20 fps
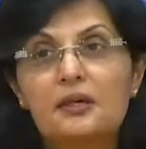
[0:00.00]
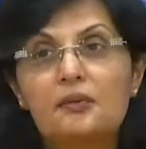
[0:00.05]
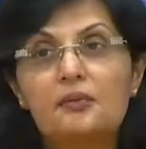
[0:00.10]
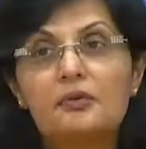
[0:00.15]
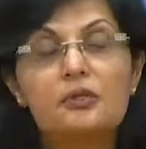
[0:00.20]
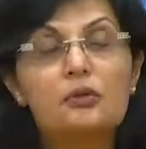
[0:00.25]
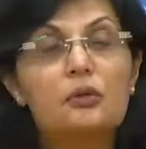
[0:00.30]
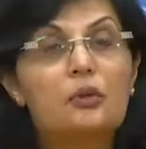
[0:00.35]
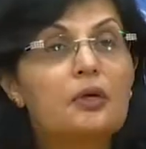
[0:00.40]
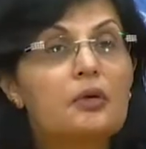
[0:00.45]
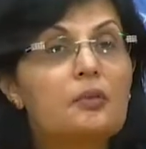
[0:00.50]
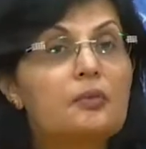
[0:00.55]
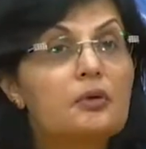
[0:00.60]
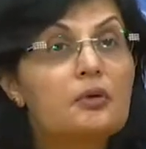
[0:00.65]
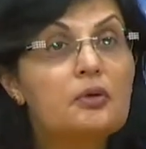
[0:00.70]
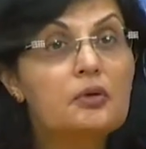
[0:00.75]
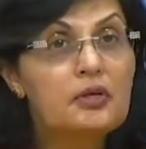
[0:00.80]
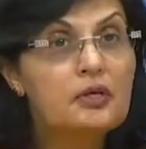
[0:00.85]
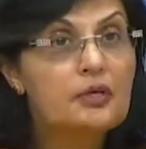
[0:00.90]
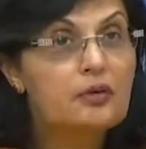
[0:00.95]
There was no
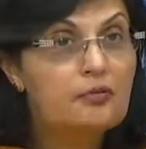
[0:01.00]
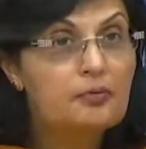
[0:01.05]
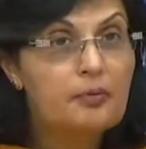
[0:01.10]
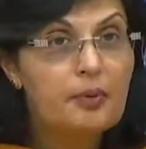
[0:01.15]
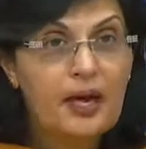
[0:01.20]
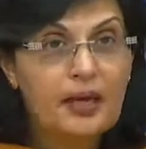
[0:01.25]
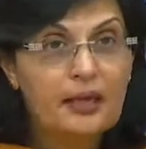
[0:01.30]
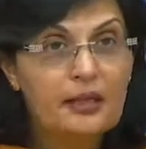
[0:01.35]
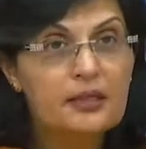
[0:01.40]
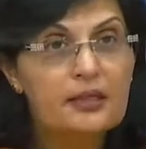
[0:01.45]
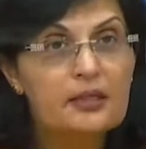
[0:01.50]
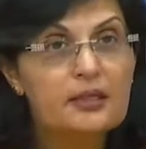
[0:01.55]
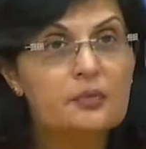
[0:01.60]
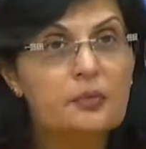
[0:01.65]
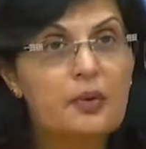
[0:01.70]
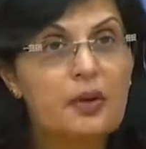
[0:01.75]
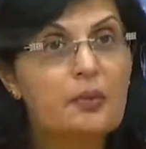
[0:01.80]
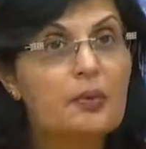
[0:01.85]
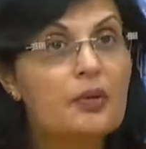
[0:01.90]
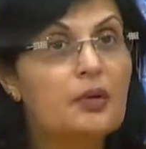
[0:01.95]
community of
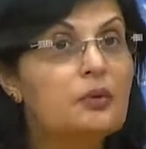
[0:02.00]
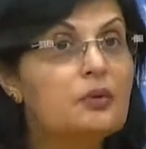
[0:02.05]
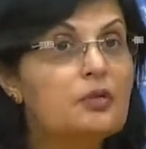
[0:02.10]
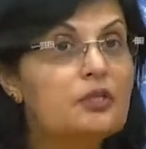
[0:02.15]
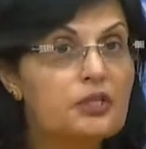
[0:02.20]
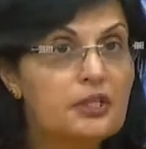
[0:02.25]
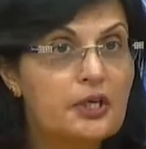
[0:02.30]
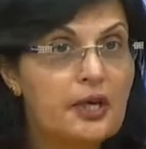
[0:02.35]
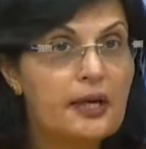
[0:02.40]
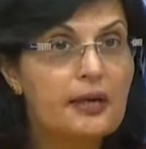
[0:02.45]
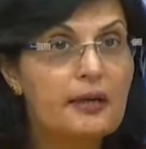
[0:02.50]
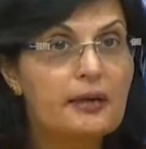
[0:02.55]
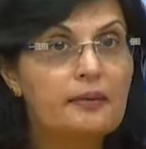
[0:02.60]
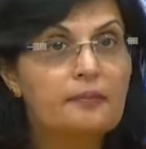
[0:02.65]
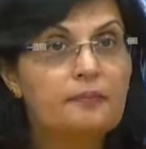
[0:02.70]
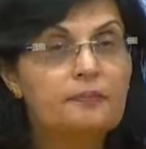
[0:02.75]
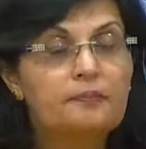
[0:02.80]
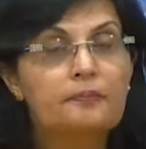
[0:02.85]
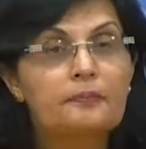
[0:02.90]
practice where we could share